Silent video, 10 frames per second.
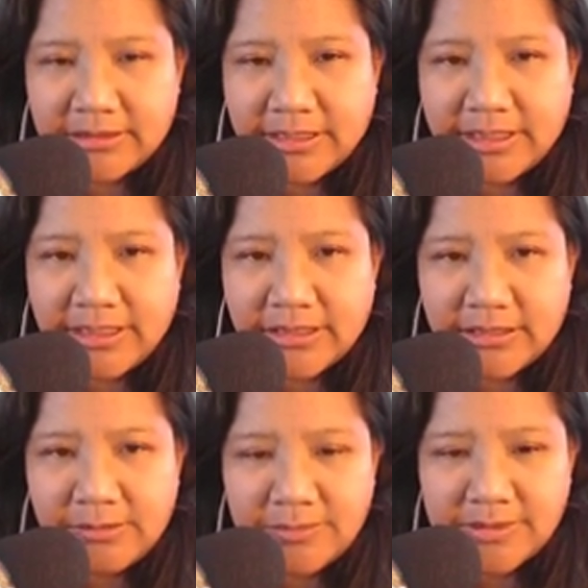Clicking,
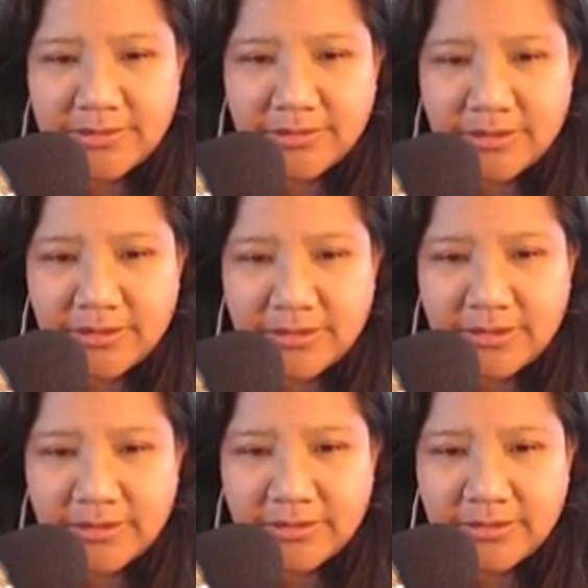oops.
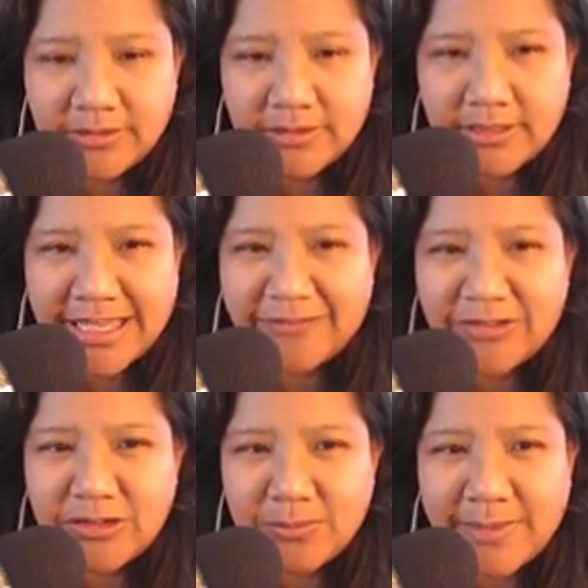I have
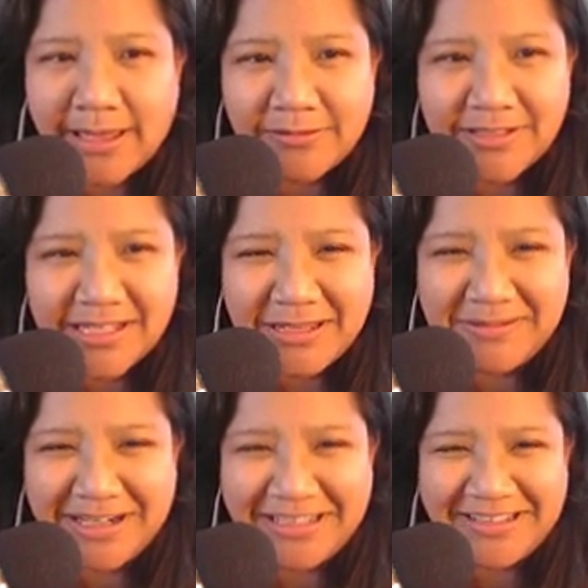a new mouse. I'm
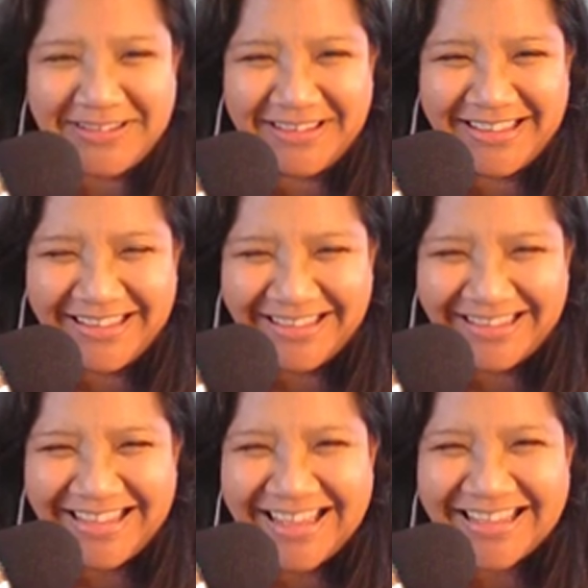trying to
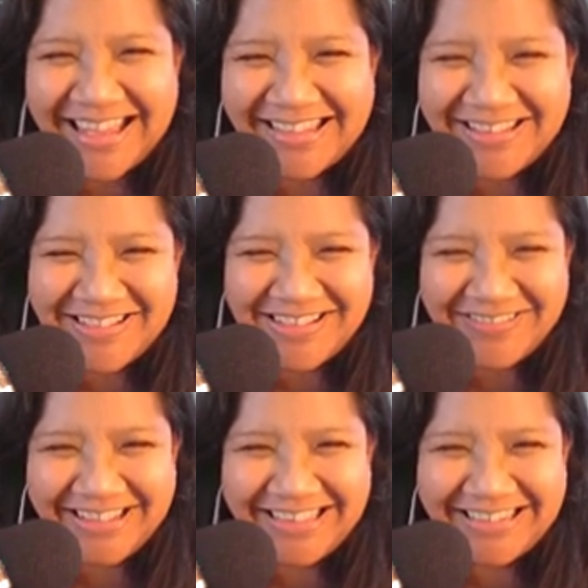get used
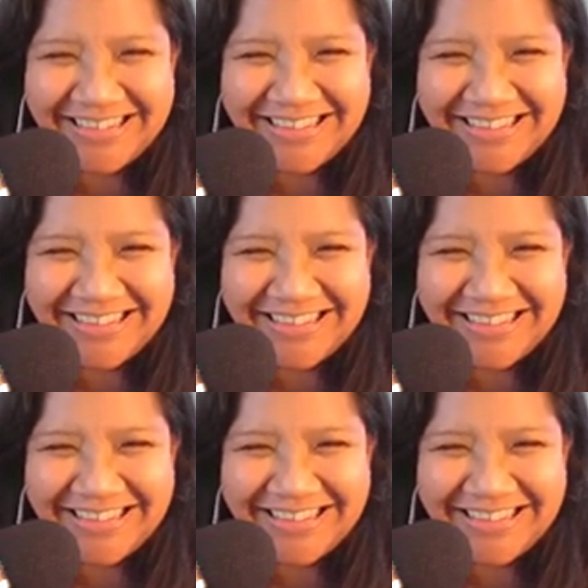to it.